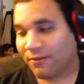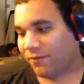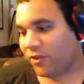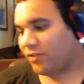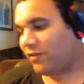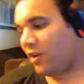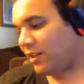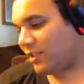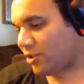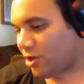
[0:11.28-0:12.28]
First of all,
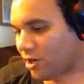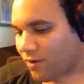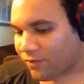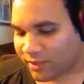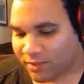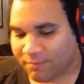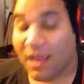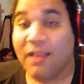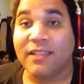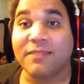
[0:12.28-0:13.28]
let's start off with something.
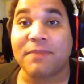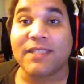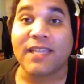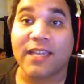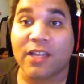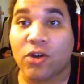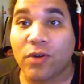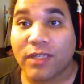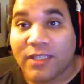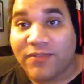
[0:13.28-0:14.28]
This is my second
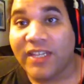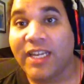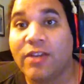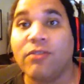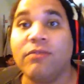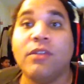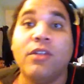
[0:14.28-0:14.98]
go at this video.